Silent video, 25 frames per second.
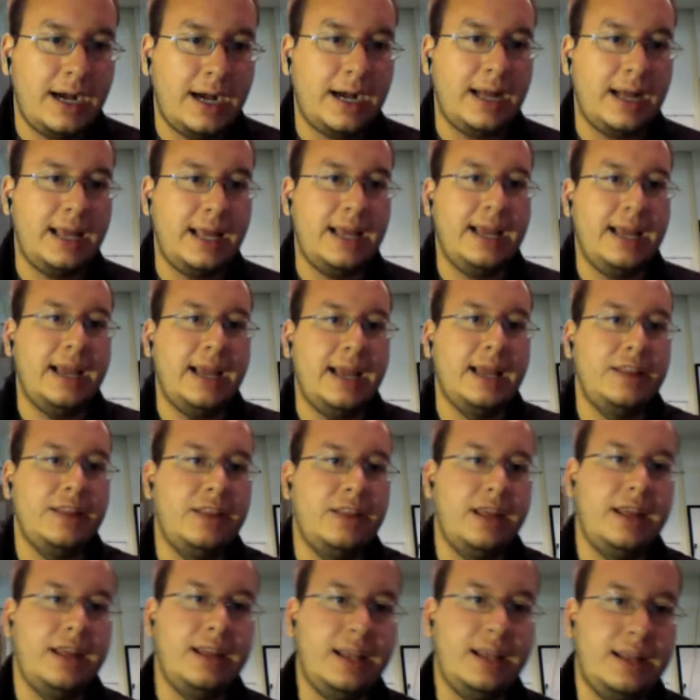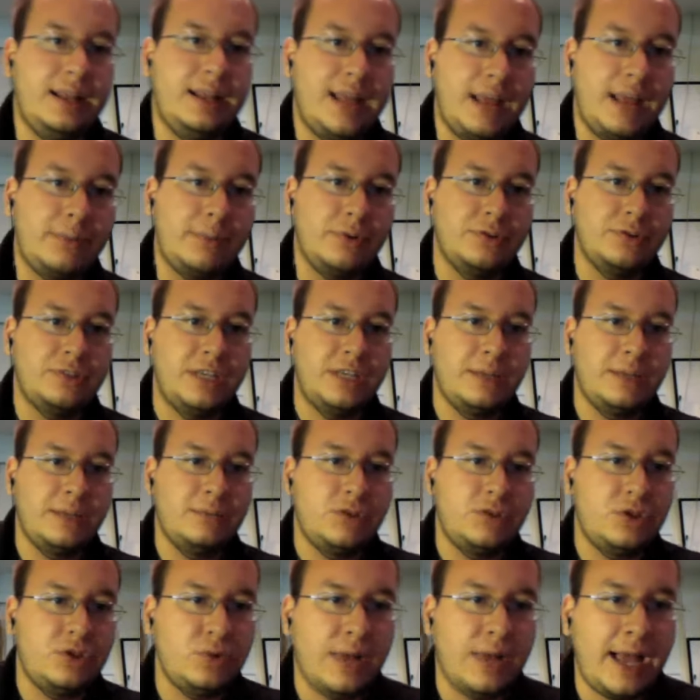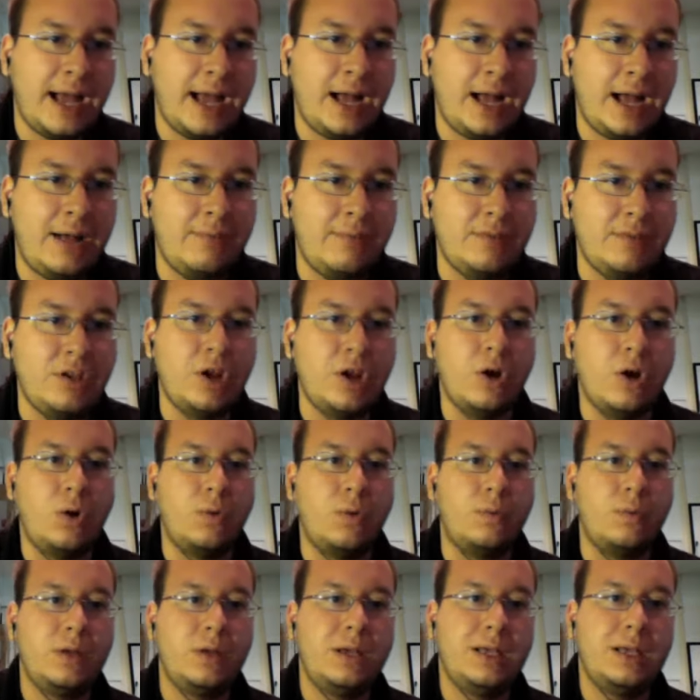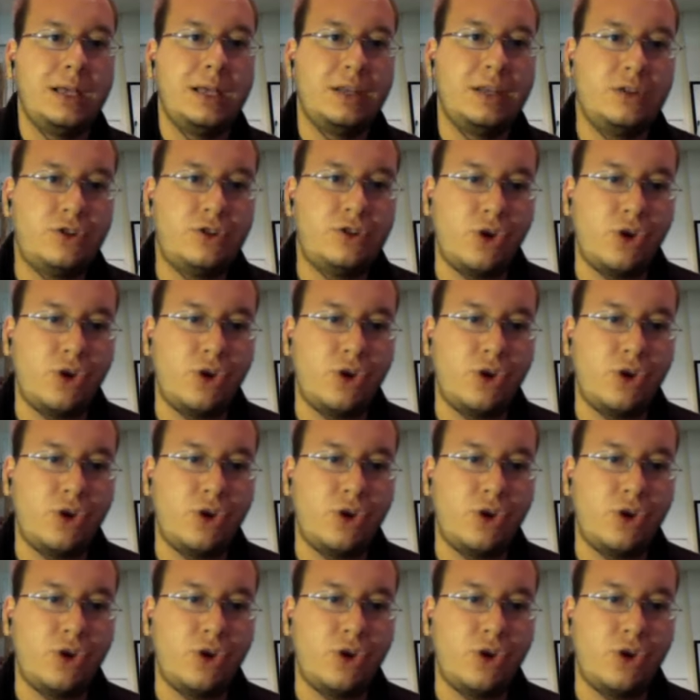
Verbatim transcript: uh, and it enables them to have, you know,